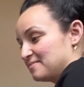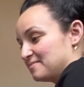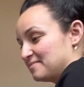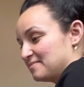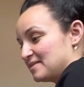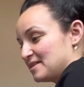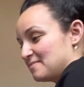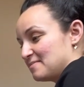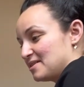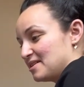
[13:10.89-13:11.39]

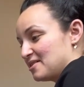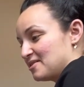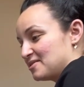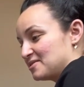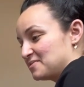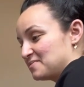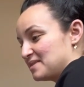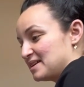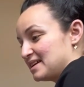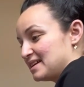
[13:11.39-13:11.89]
Baby
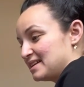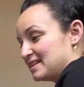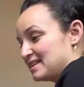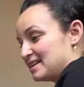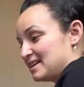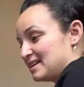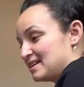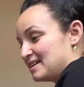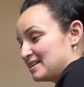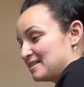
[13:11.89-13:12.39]
girl's waking
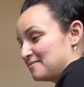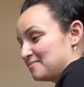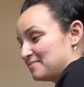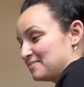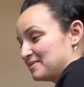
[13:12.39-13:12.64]
up.